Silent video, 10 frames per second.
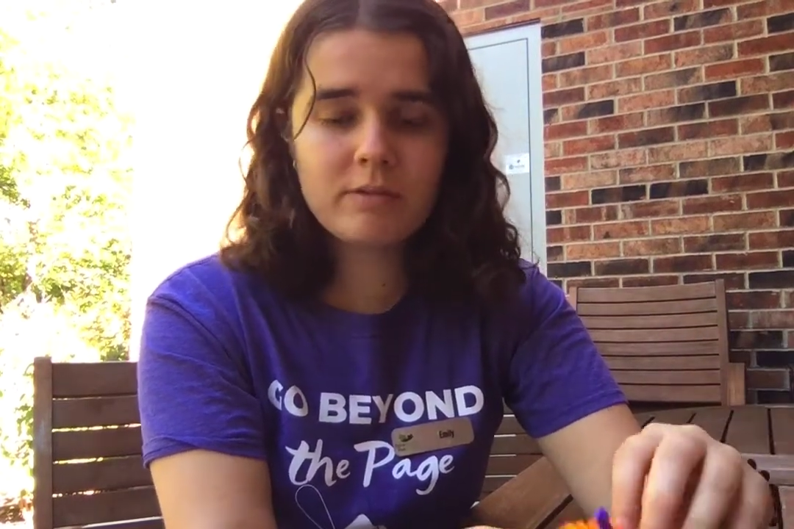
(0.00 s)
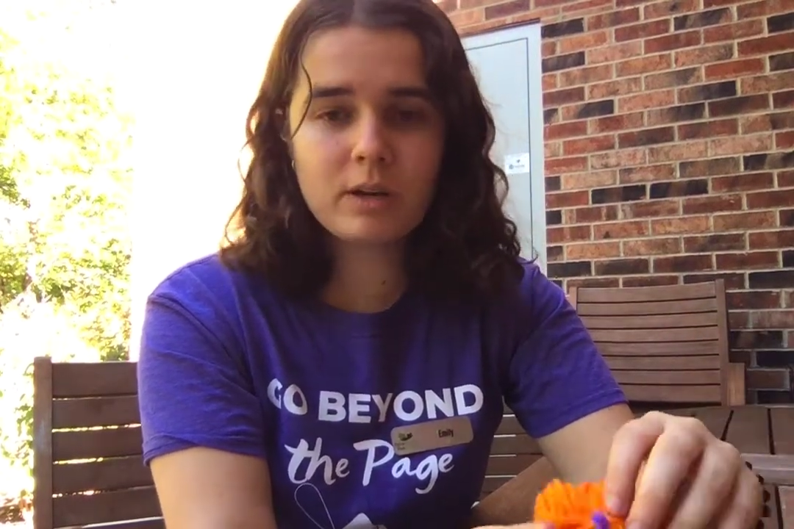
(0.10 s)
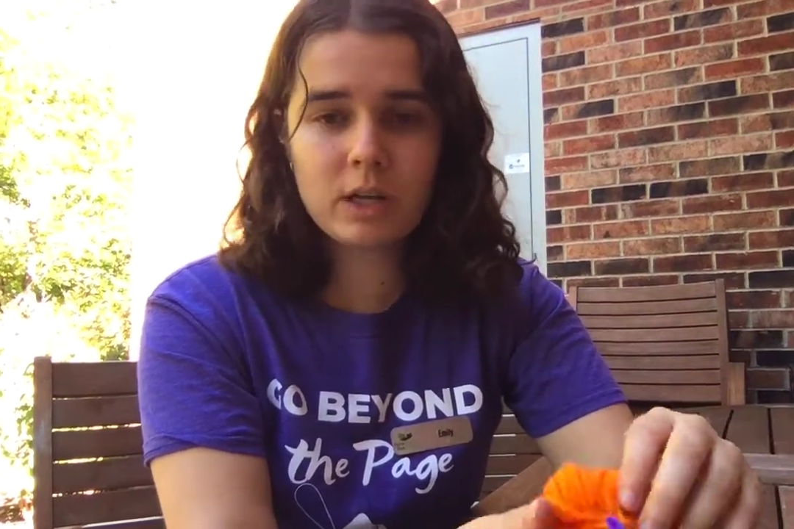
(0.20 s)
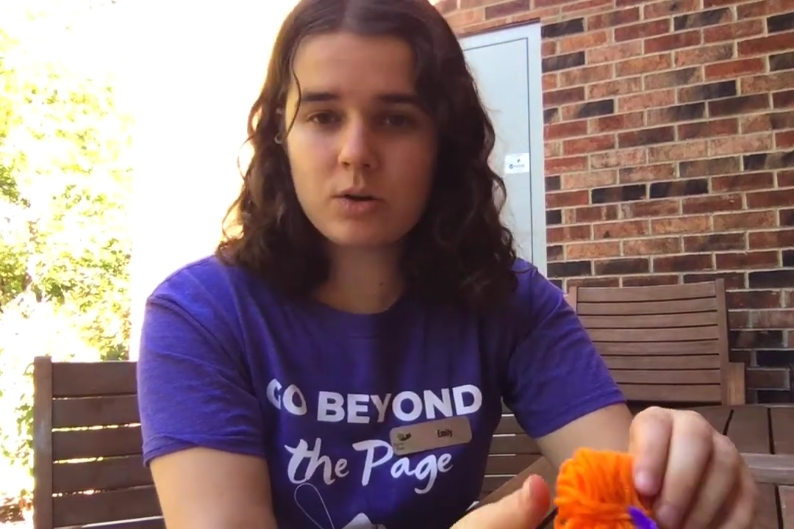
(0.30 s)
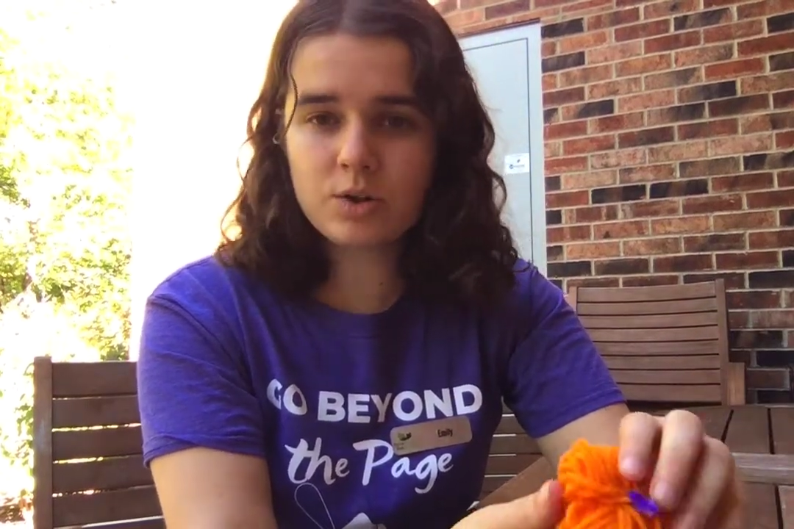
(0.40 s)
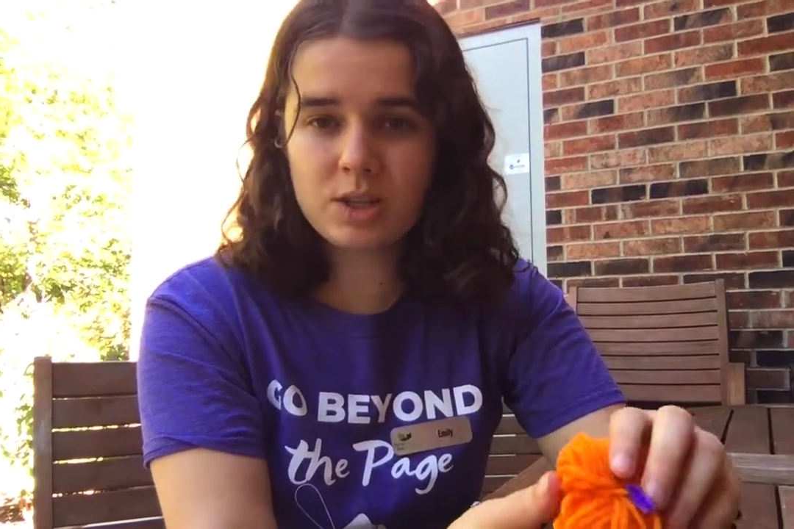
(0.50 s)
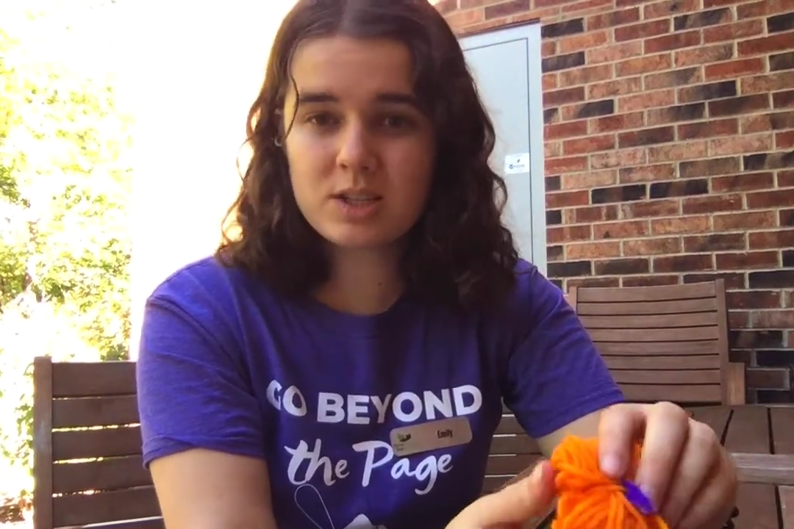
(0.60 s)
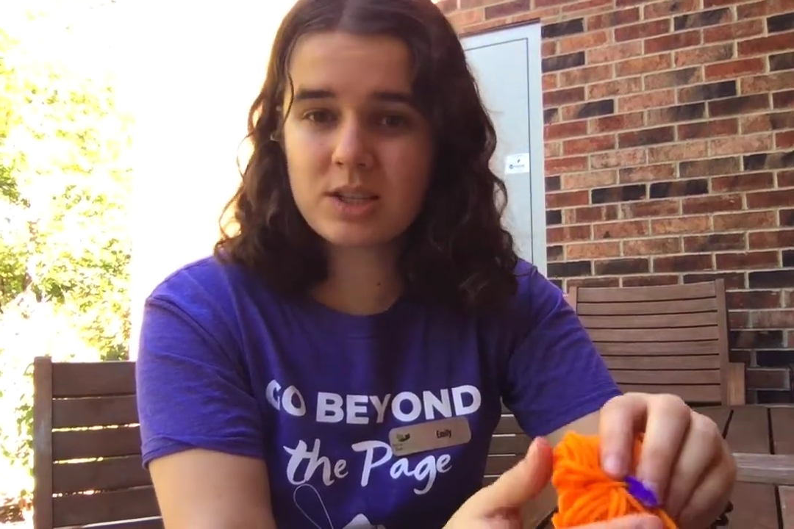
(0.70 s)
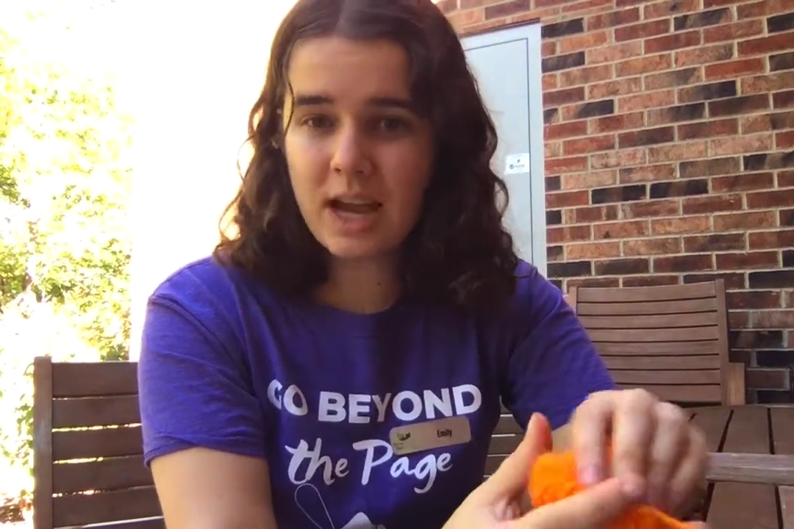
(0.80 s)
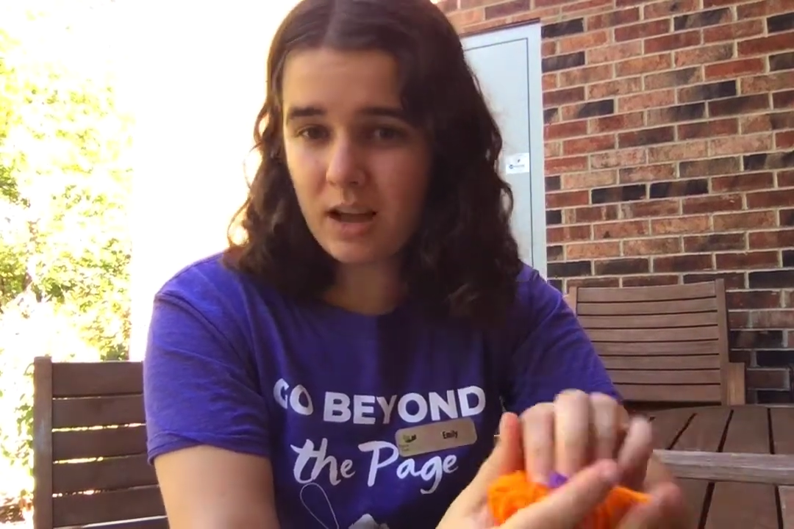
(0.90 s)
video
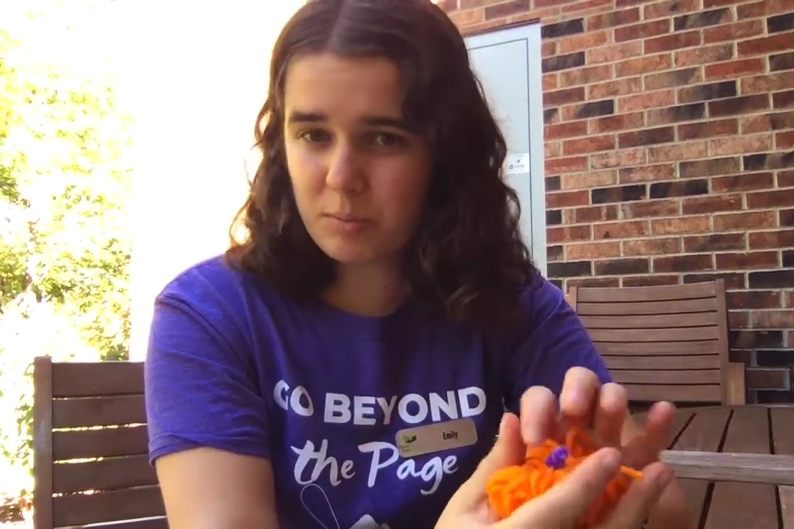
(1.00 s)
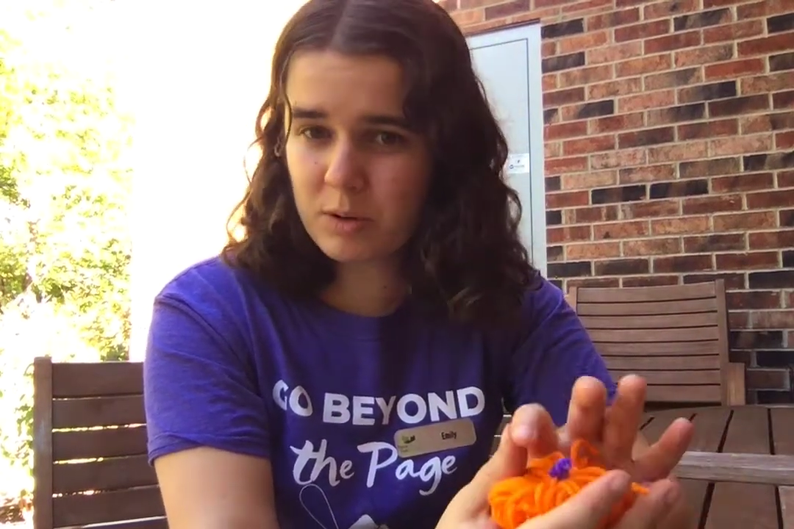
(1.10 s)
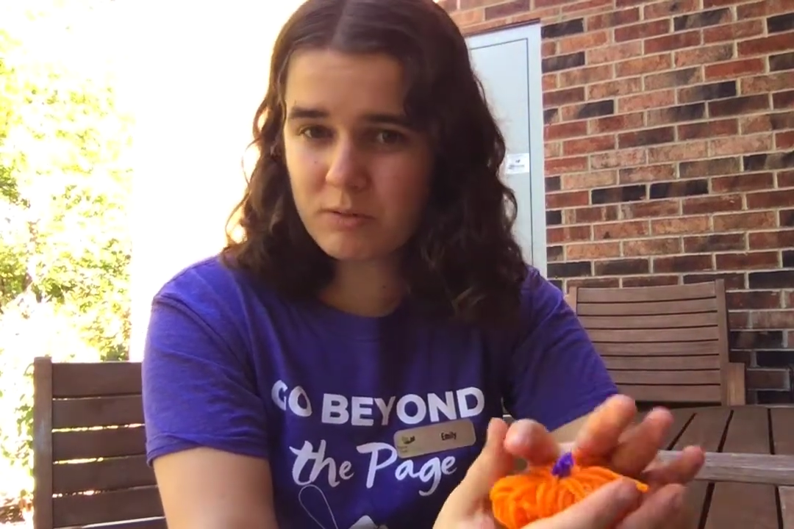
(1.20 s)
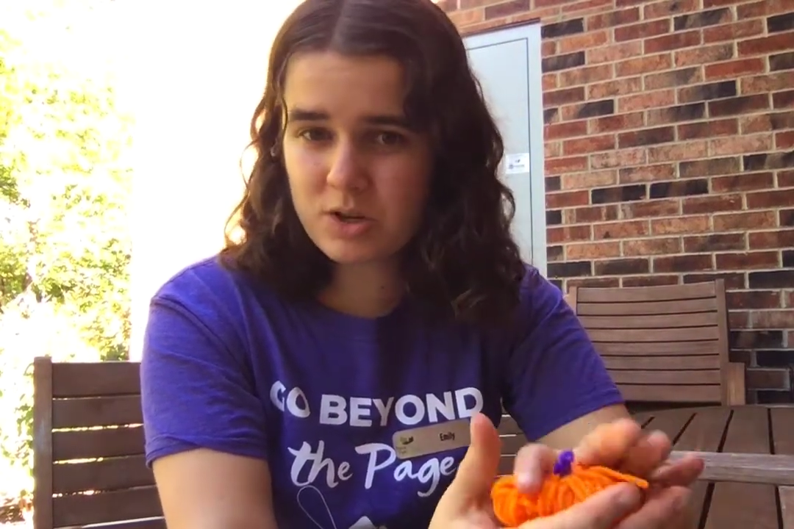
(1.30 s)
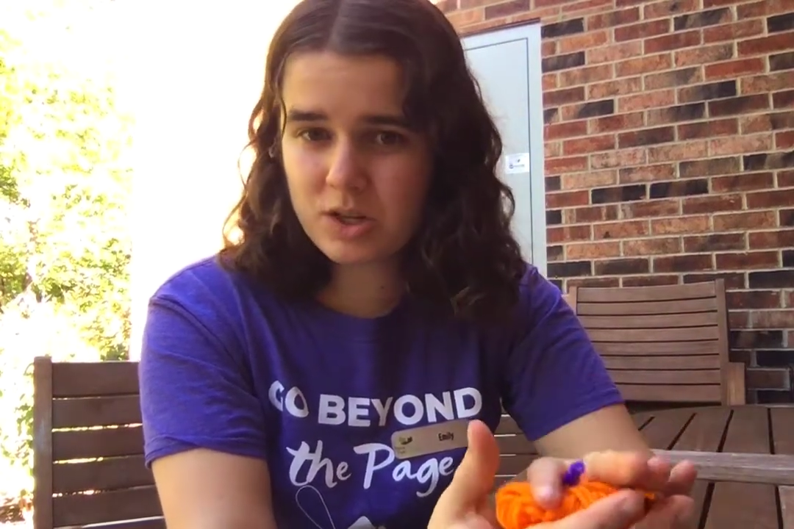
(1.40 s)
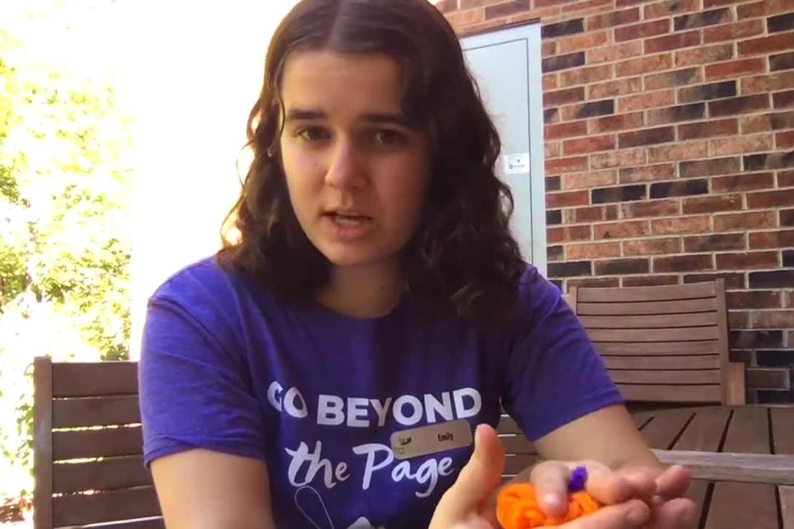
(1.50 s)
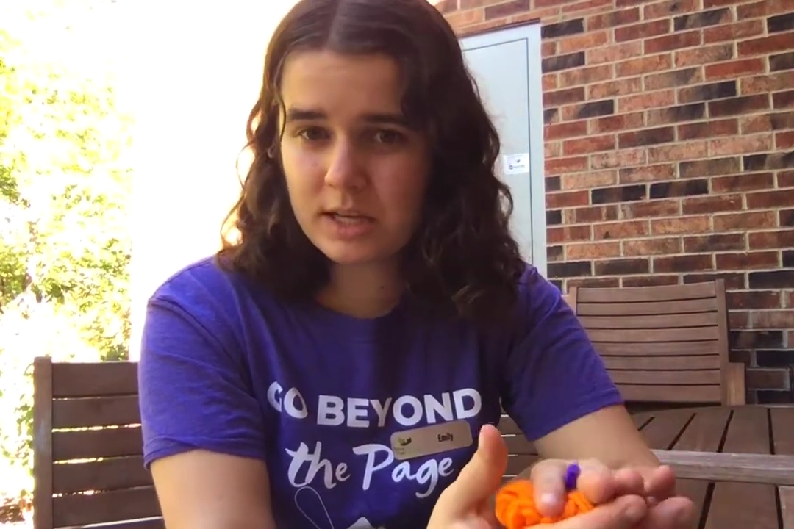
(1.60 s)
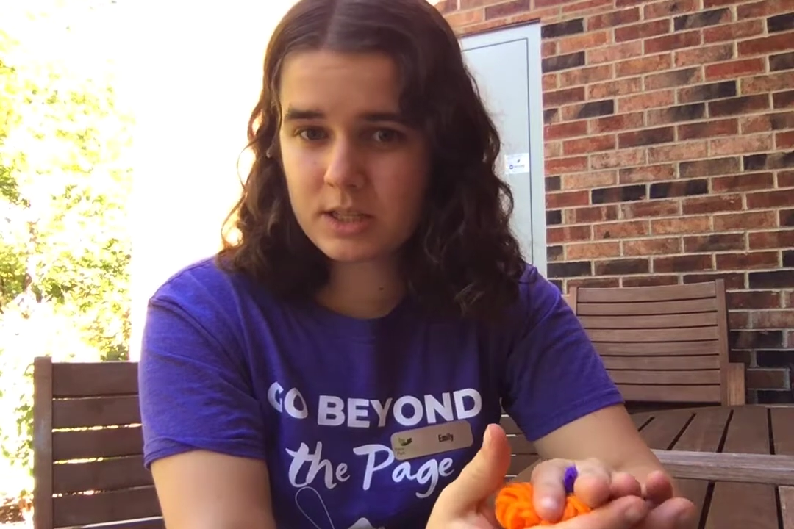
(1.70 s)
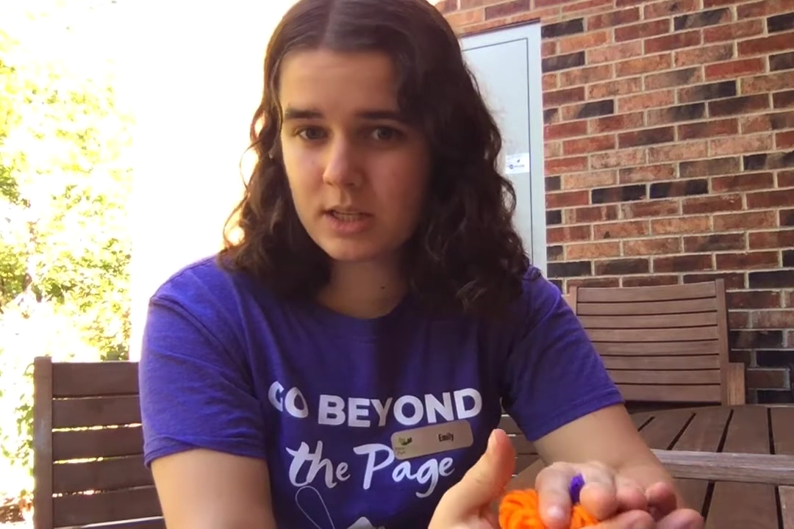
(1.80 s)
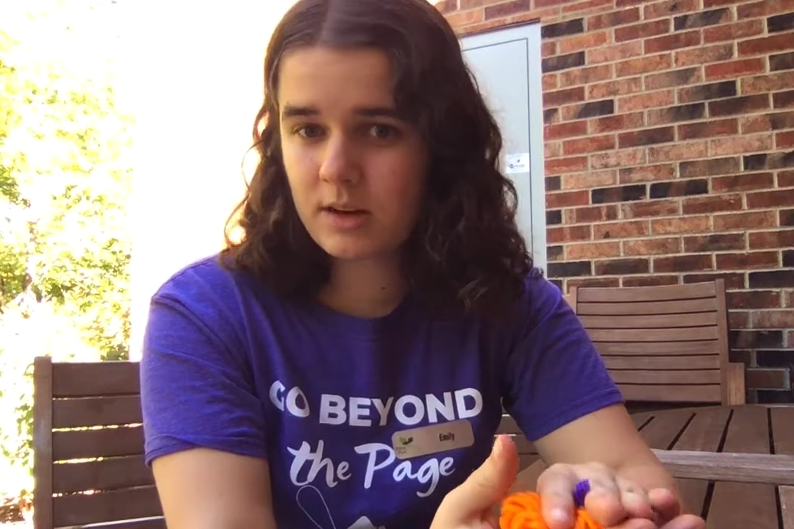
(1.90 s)
just to help you
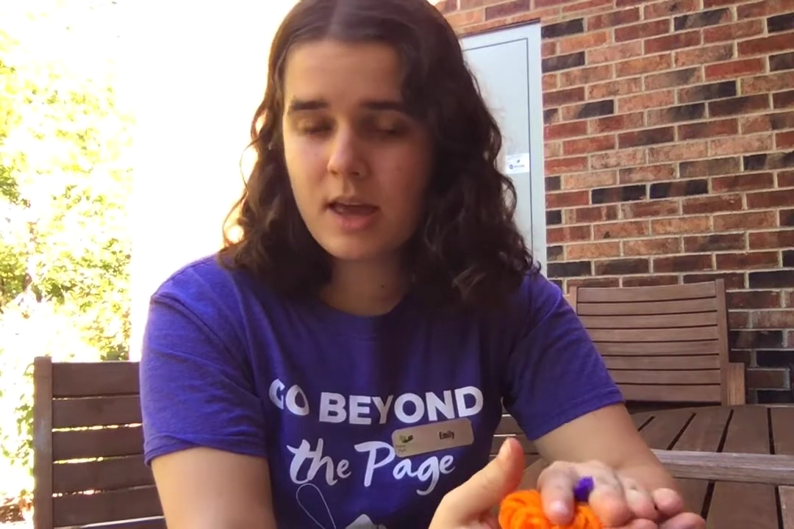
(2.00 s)
visualize it